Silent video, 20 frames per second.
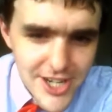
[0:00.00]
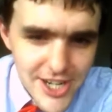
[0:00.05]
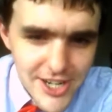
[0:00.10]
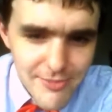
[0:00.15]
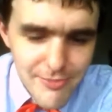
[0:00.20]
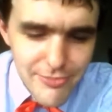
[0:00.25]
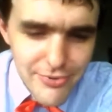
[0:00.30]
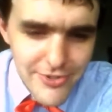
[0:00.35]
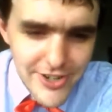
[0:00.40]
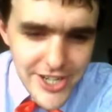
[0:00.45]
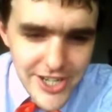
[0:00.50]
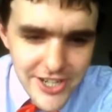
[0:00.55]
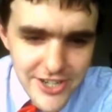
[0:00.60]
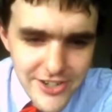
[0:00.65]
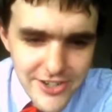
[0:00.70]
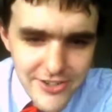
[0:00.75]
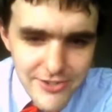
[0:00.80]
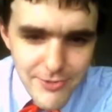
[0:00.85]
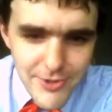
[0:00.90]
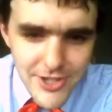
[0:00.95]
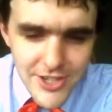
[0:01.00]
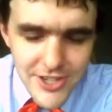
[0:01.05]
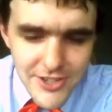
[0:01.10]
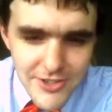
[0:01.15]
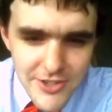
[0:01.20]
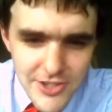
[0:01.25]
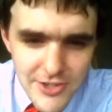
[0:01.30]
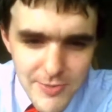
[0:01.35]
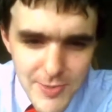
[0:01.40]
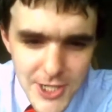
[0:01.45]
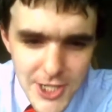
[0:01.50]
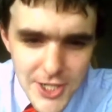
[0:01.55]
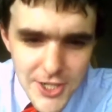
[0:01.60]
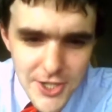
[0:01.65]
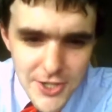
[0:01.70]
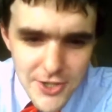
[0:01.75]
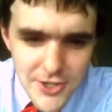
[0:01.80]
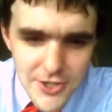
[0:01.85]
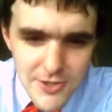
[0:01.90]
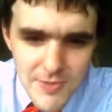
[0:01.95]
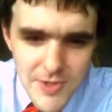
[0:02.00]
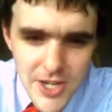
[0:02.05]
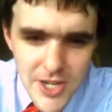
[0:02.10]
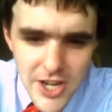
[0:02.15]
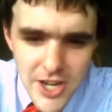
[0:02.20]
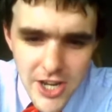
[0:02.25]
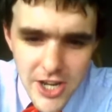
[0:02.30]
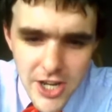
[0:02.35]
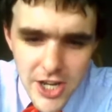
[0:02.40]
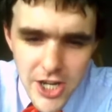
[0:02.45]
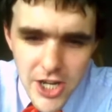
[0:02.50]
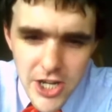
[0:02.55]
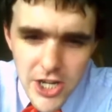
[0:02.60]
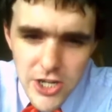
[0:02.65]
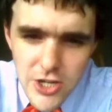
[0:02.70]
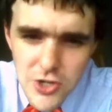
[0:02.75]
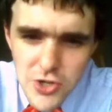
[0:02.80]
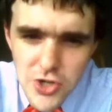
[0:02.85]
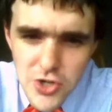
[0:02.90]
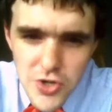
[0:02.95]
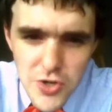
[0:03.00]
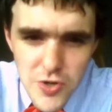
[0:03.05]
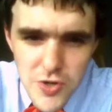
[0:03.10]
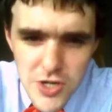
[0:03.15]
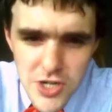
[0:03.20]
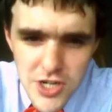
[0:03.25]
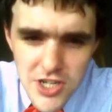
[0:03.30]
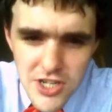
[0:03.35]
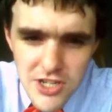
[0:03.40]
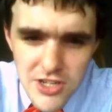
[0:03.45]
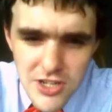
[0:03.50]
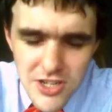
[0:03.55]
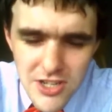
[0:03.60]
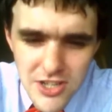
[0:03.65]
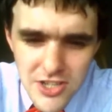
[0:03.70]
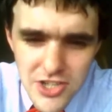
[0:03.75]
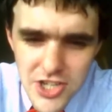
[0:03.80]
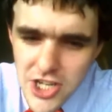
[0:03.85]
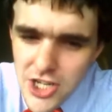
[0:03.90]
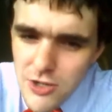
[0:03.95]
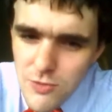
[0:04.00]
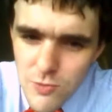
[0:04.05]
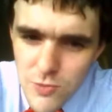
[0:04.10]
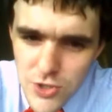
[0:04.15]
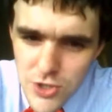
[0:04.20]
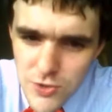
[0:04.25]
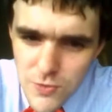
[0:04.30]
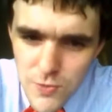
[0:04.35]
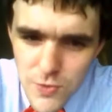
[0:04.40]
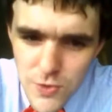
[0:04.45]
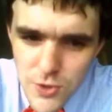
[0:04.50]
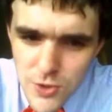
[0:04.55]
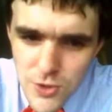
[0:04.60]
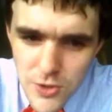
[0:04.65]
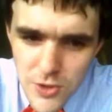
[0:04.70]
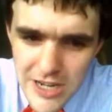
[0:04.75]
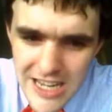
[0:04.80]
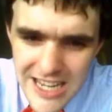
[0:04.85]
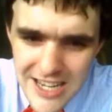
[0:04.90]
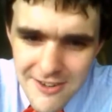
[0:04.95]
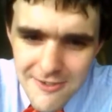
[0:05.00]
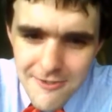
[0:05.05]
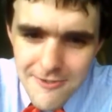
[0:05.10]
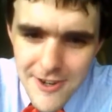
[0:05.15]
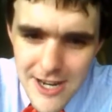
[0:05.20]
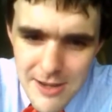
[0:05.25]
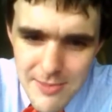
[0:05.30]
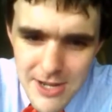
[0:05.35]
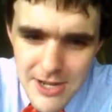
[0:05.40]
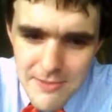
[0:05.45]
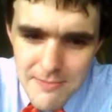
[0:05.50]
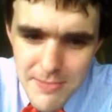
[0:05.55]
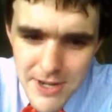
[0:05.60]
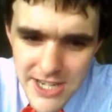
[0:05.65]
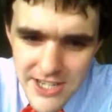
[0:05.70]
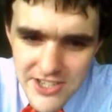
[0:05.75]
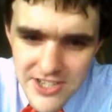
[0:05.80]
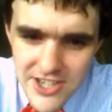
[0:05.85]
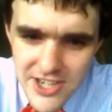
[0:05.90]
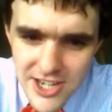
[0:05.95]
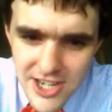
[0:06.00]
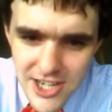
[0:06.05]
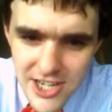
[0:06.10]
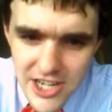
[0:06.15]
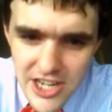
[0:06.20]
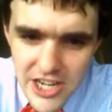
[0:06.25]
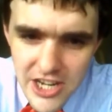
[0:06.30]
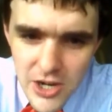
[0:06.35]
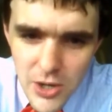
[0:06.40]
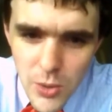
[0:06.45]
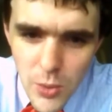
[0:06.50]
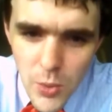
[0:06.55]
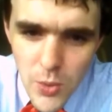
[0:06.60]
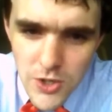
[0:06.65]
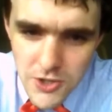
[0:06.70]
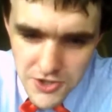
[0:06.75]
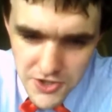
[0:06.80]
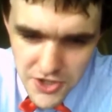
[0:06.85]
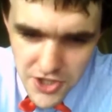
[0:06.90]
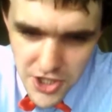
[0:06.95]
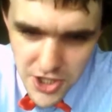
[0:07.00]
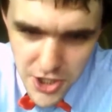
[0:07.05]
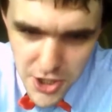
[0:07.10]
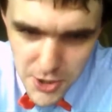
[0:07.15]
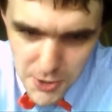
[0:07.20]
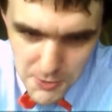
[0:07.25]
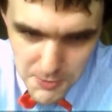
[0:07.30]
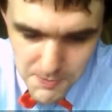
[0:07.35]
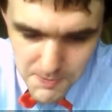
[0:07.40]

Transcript: brilliant one-liners, because during the Second World War, Ian Fleming basically was Q.